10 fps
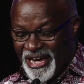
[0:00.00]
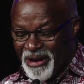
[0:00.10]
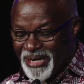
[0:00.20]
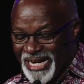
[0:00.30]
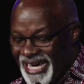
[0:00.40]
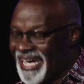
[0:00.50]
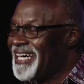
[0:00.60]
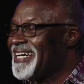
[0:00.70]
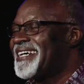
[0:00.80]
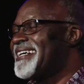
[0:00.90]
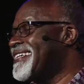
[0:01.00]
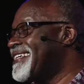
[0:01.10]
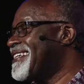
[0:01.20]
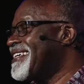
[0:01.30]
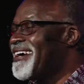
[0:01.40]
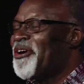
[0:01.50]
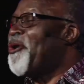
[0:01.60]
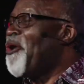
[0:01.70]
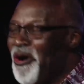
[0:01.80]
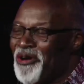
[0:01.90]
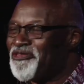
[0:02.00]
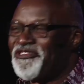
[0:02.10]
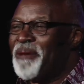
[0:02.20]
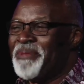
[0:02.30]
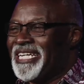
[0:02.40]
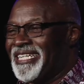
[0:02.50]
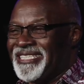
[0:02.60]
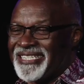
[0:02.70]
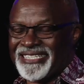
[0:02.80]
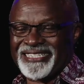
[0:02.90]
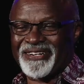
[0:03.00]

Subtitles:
But like all families,